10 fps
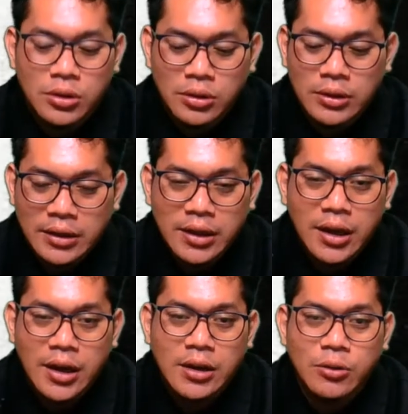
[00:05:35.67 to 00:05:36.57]

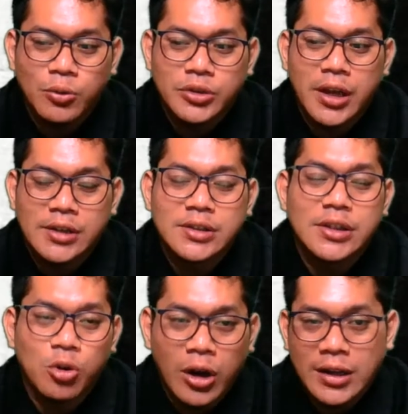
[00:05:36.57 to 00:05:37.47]
data which has a
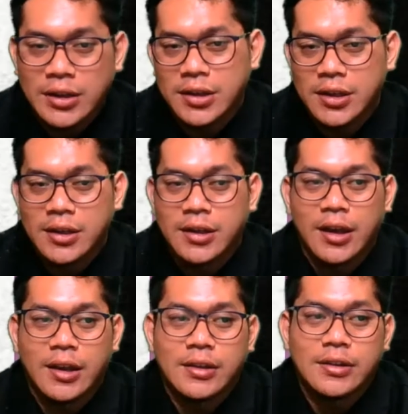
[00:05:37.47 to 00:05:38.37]
quality
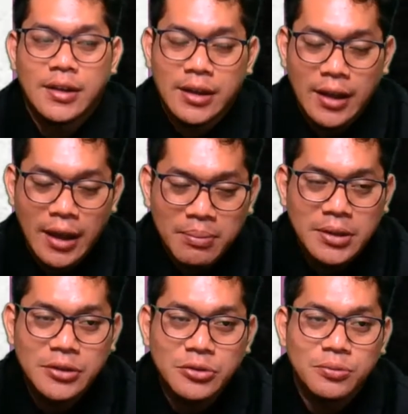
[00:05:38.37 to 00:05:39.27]
and
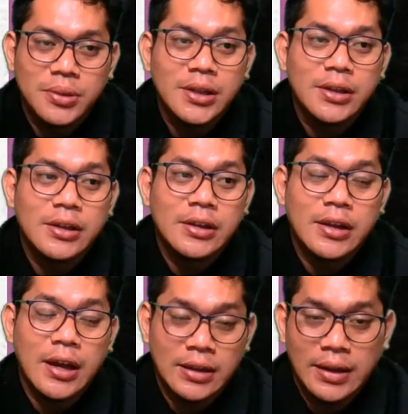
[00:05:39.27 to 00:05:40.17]
able to be
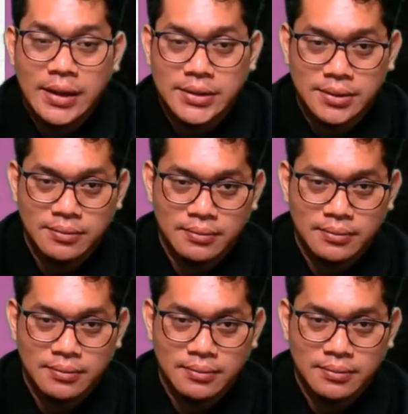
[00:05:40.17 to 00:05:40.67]
analyzed.